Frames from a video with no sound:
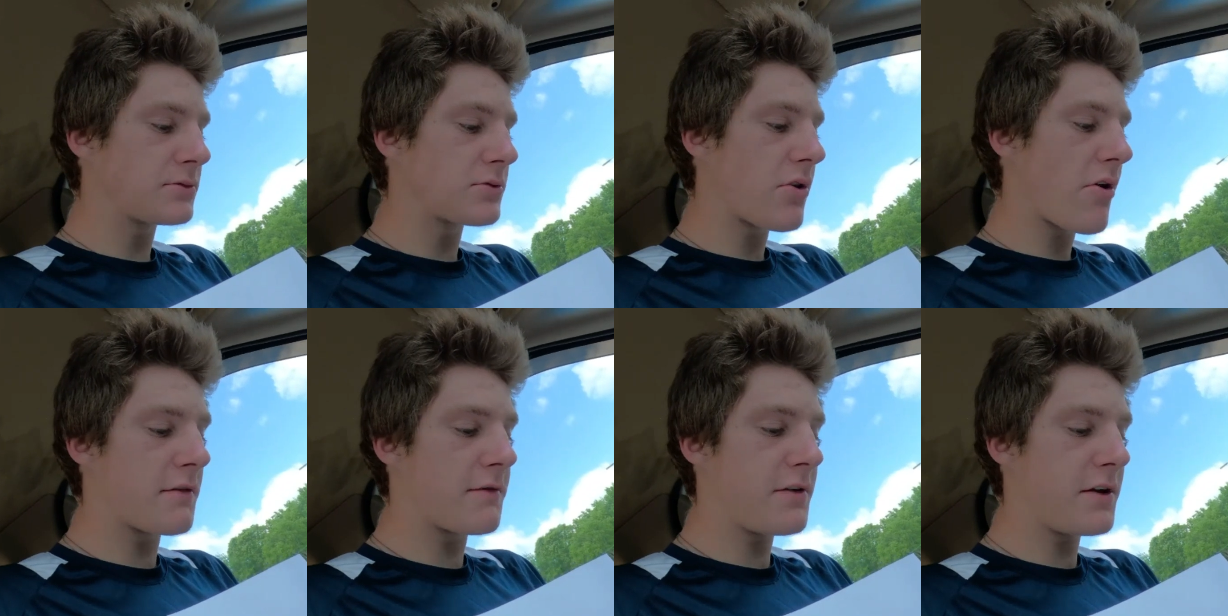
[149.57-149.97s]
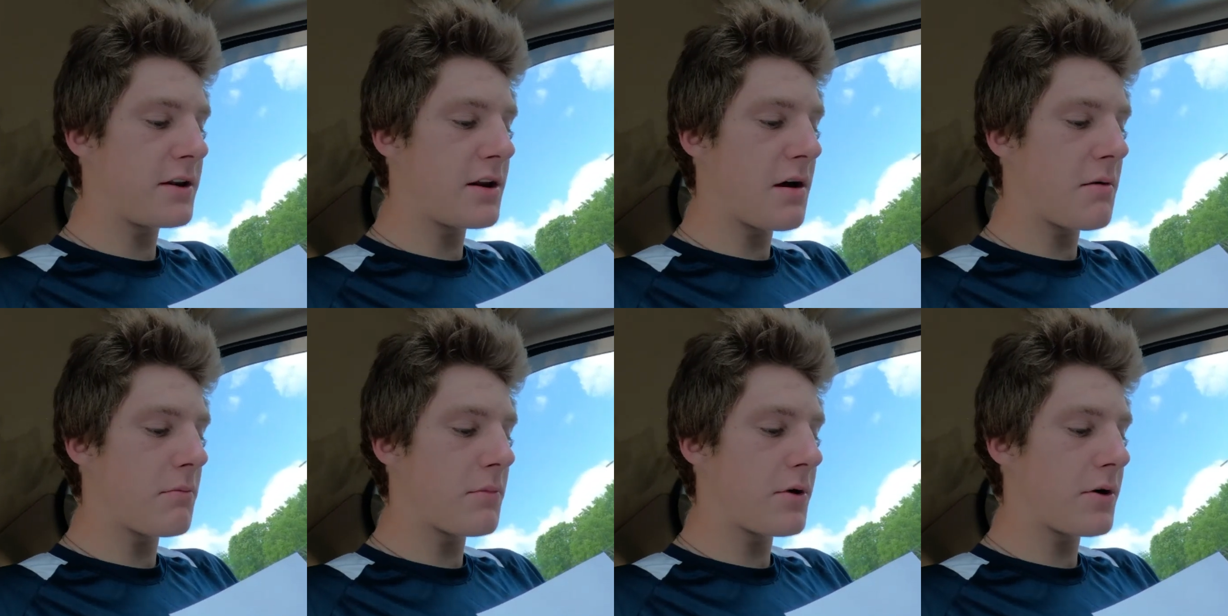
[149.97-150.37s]
the VIN
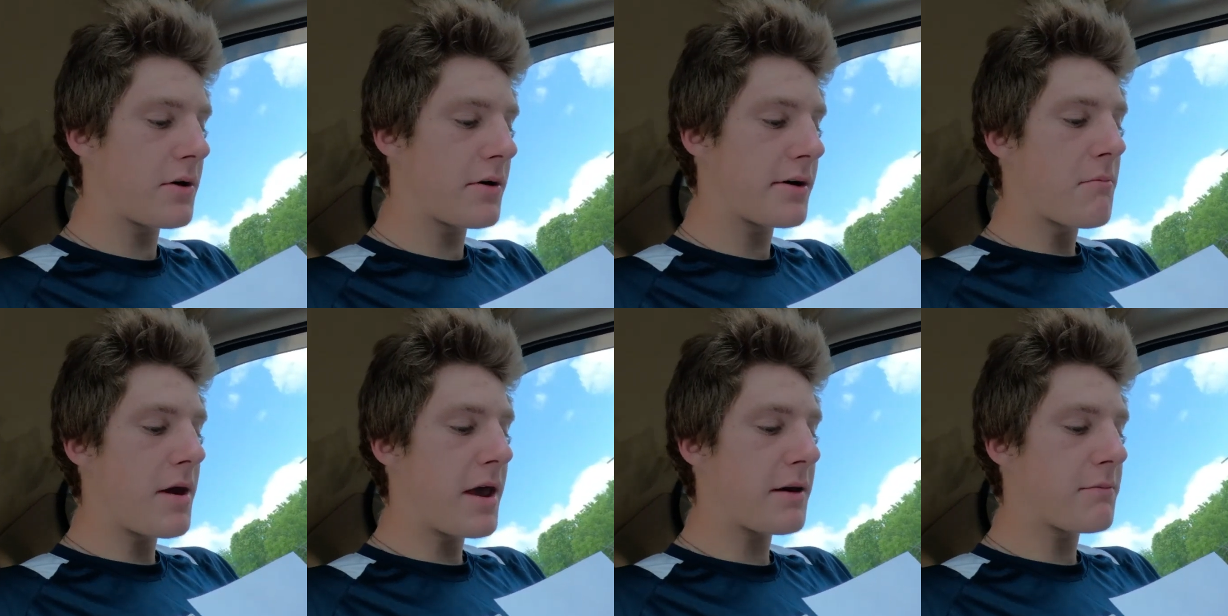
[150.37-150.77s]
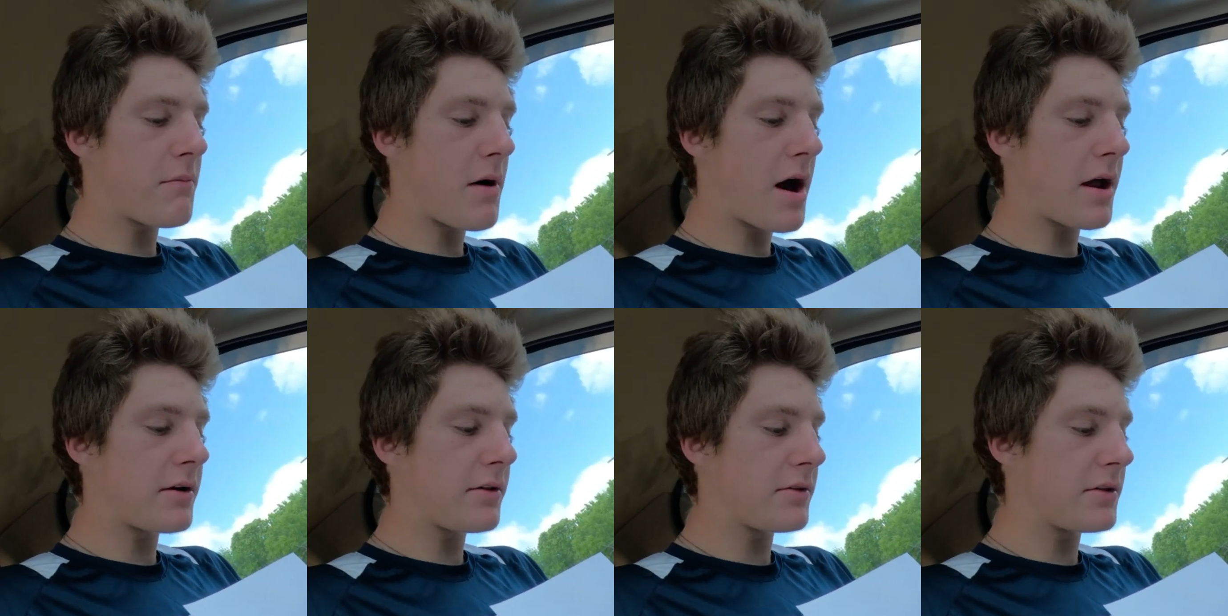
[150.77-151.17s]
number, make,
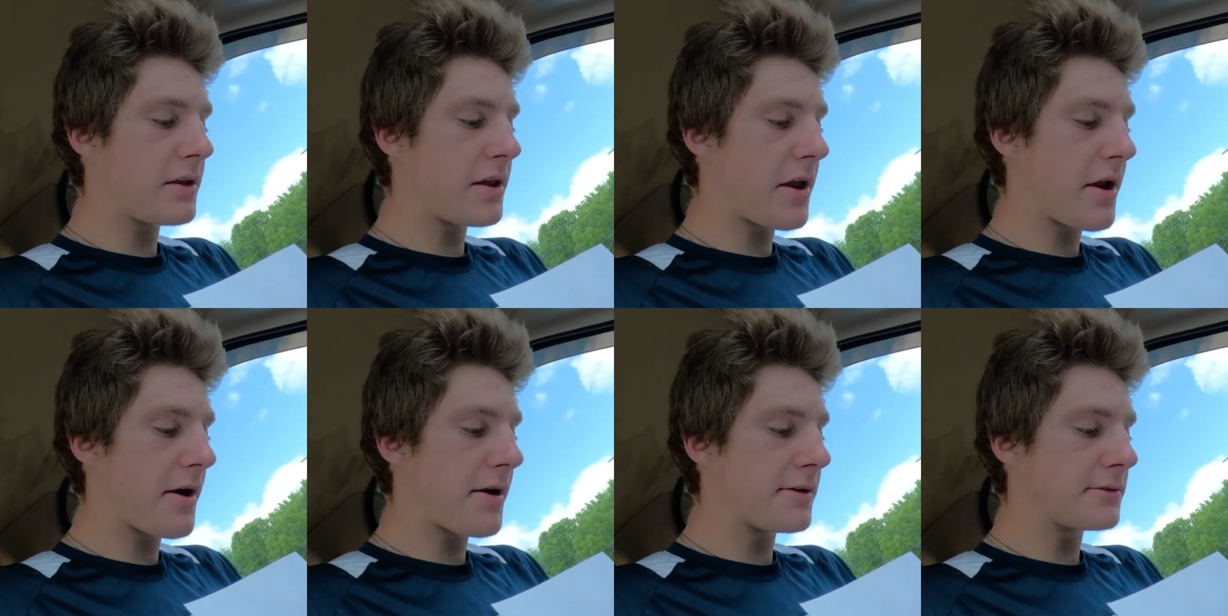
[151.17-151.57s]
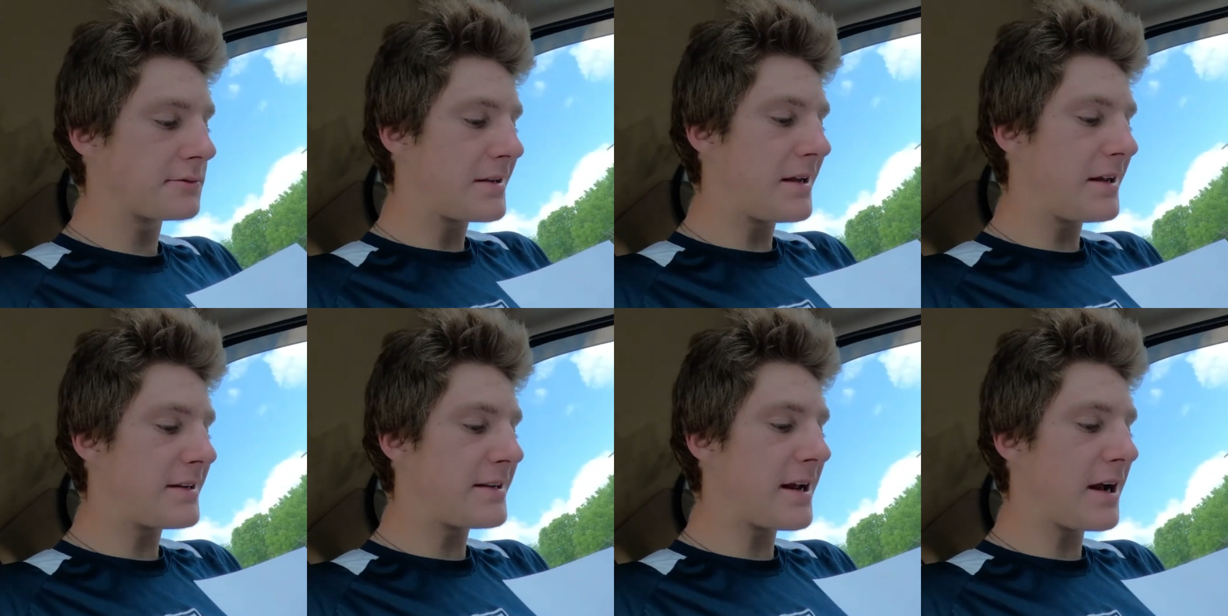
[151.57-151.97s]
model, and the year,
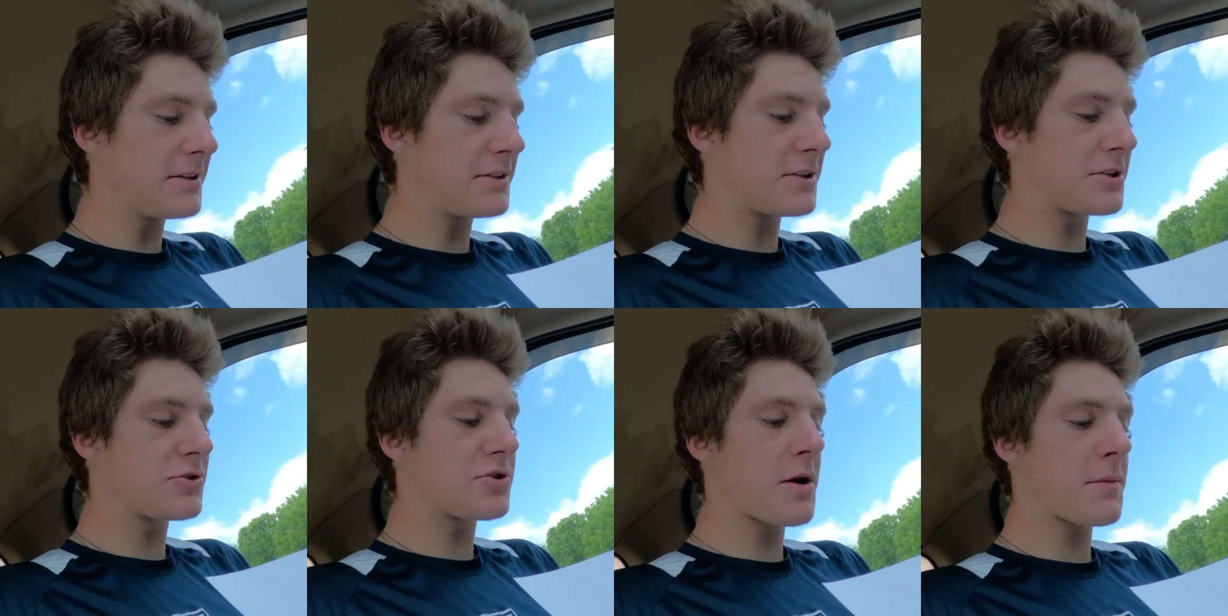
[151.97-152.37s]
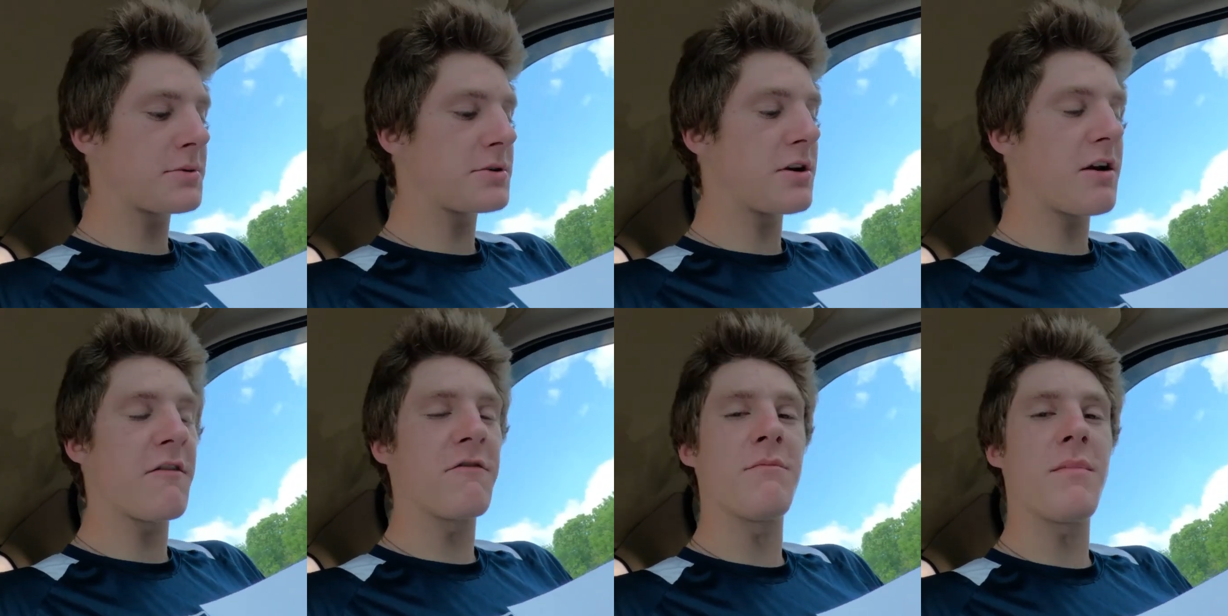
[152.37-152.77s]
detailed
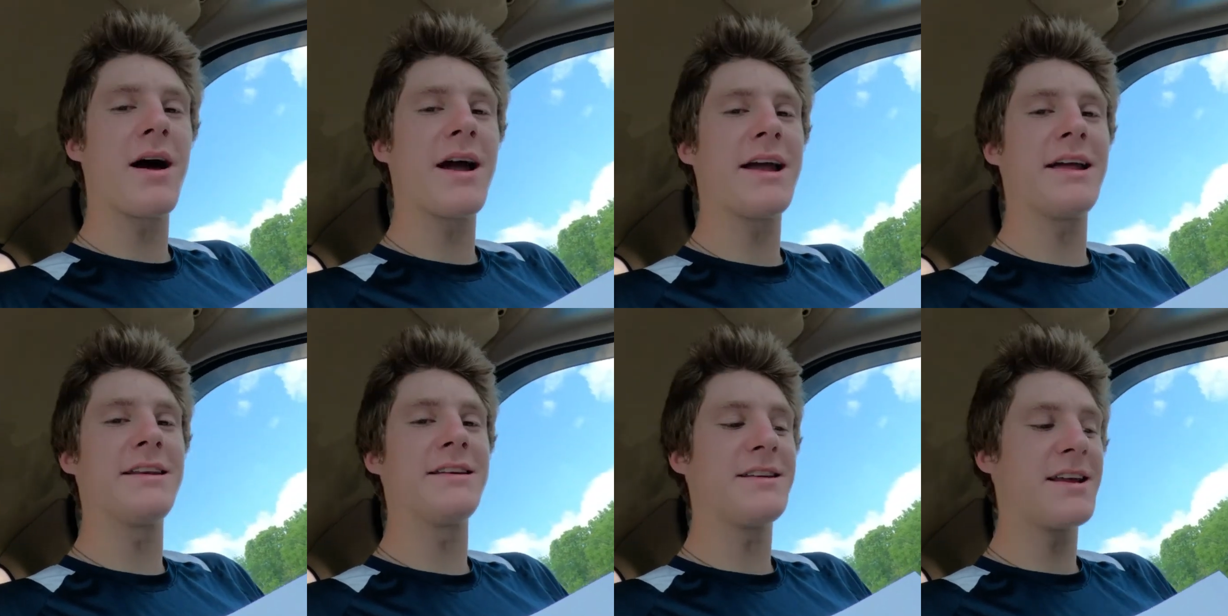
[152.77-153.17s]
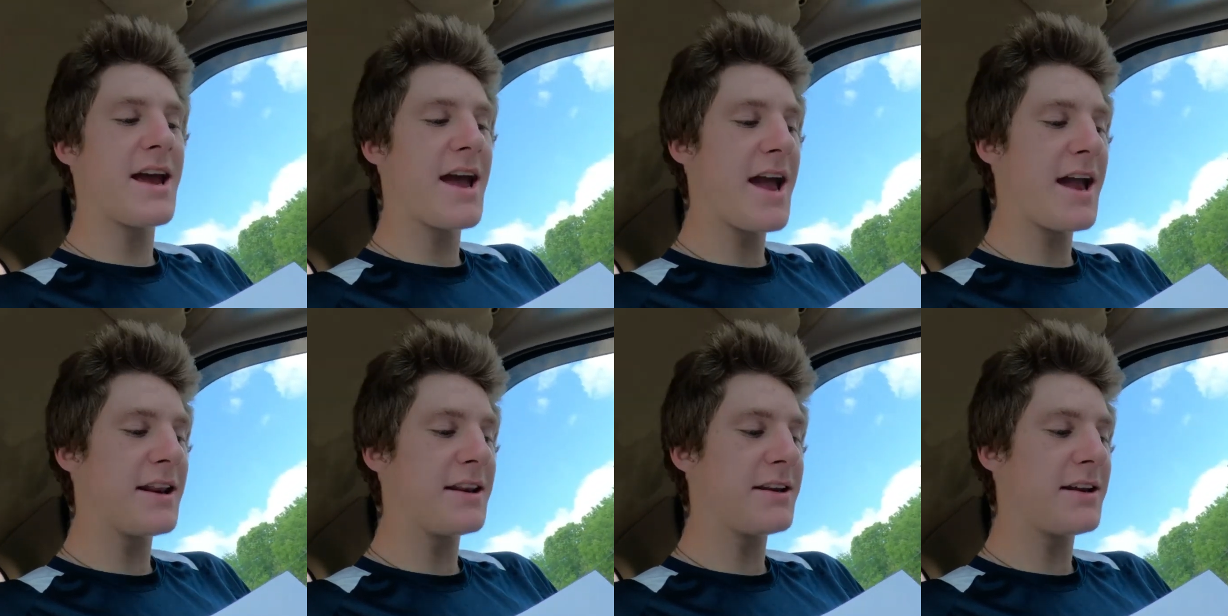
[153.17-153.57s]
description of my
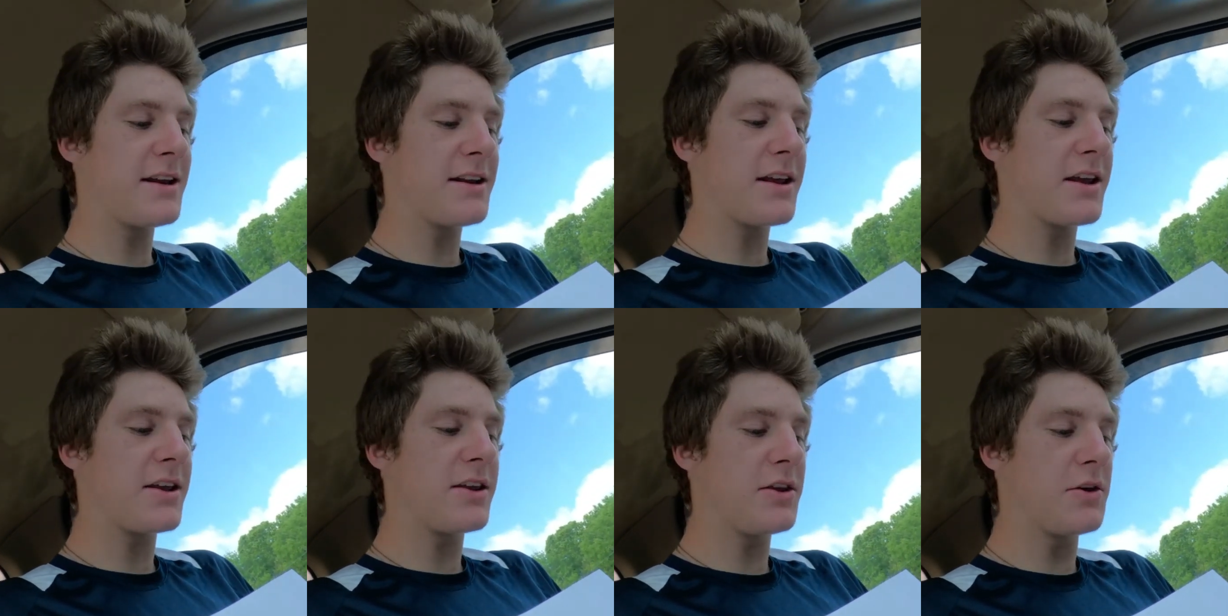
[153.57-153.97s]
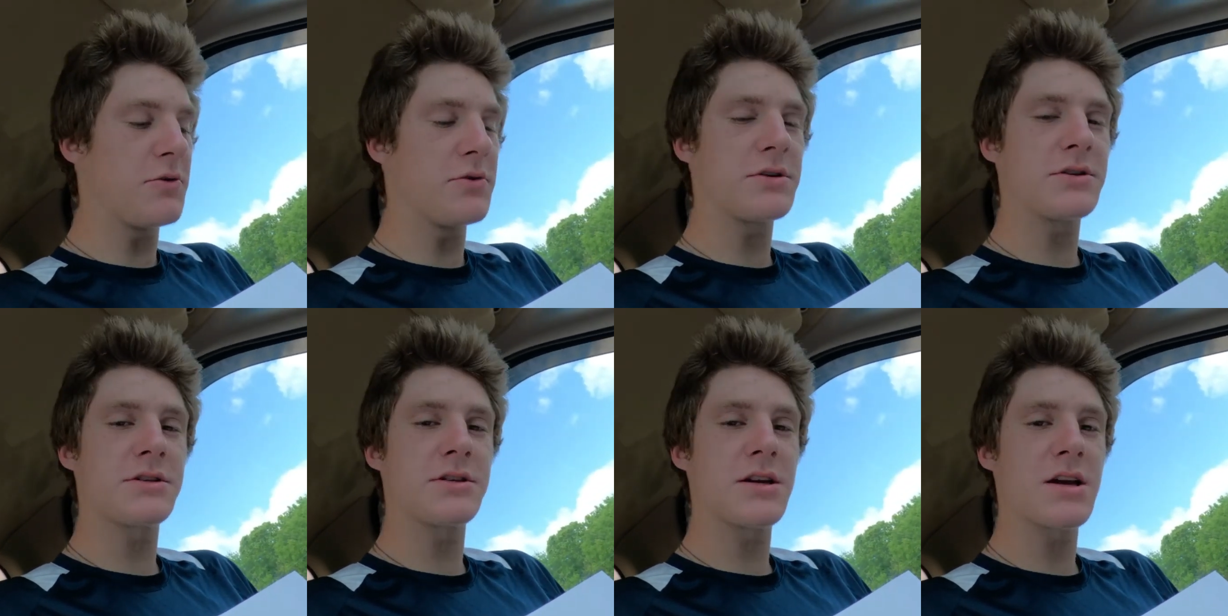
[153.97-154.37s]
intended
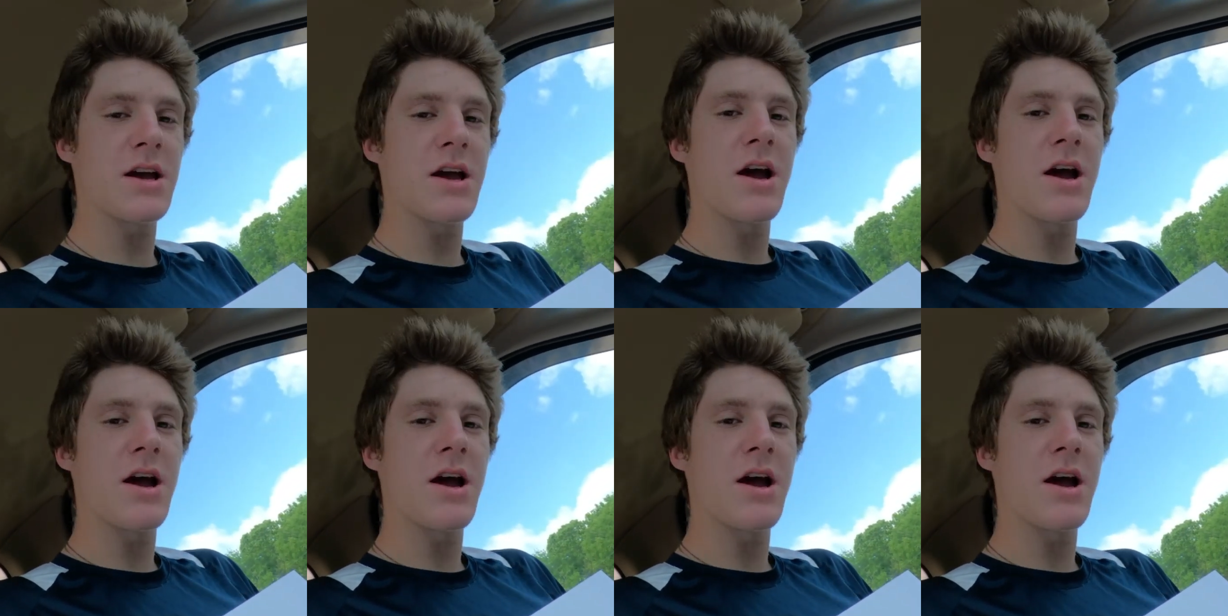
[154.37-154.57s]
use